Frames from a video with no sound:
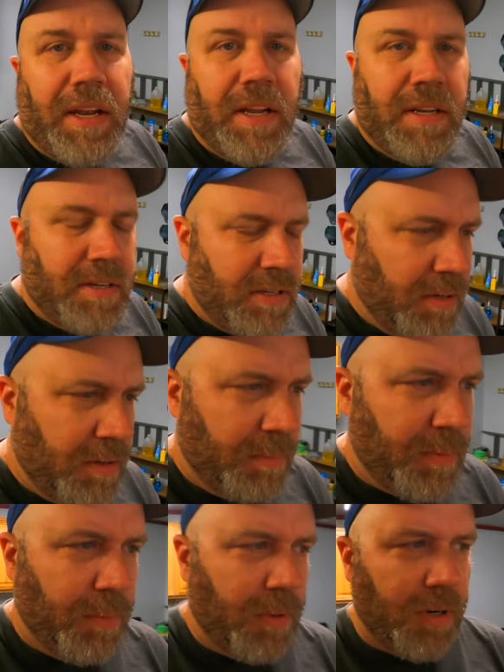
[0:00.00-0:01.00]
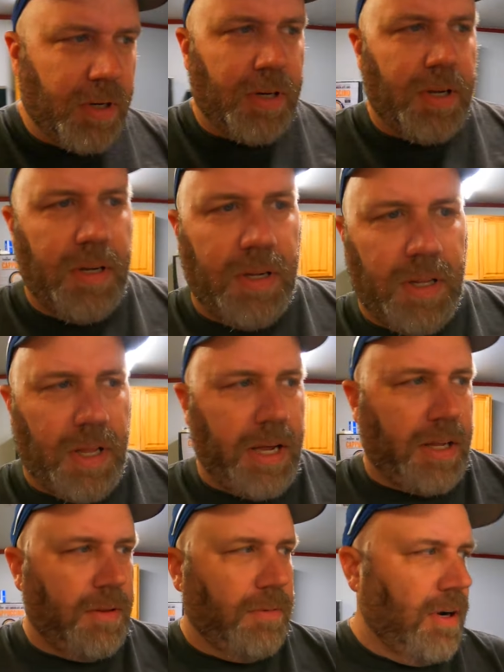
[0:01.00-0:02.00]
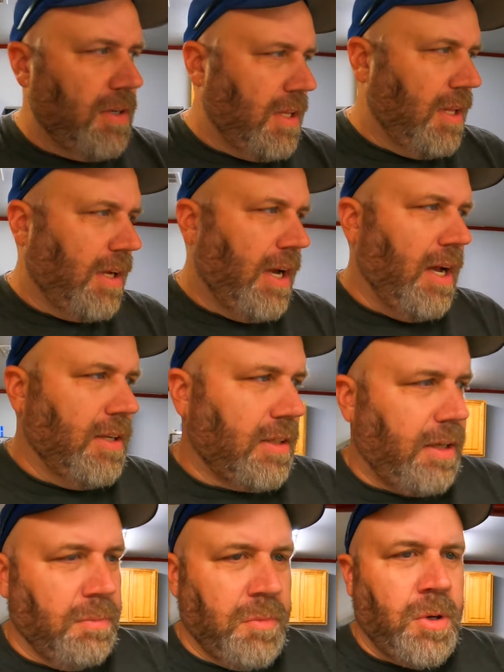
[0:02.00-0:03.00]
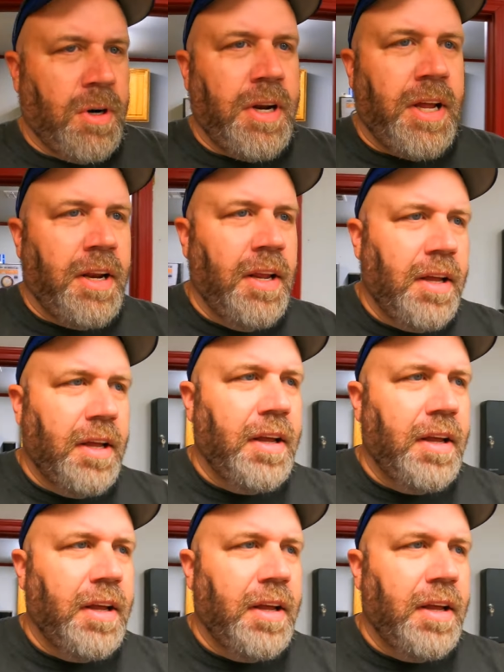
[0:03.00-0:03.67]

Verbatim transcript: doesn't show up to work like the rest of the guys. Good morning.